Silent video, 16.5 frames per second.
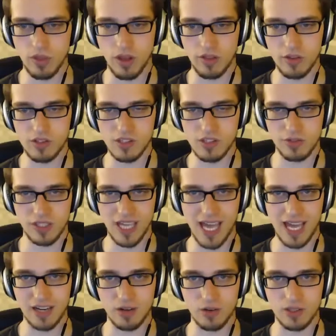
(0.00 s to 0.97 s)
all those different
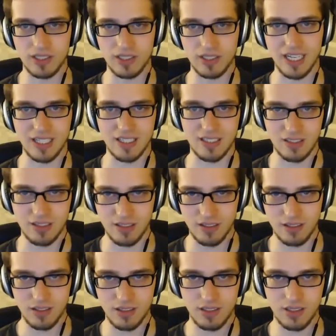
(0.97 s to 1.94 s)
categories, I can
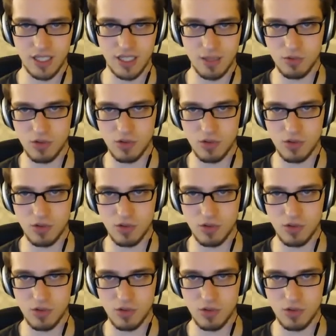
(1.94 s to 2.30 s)
keep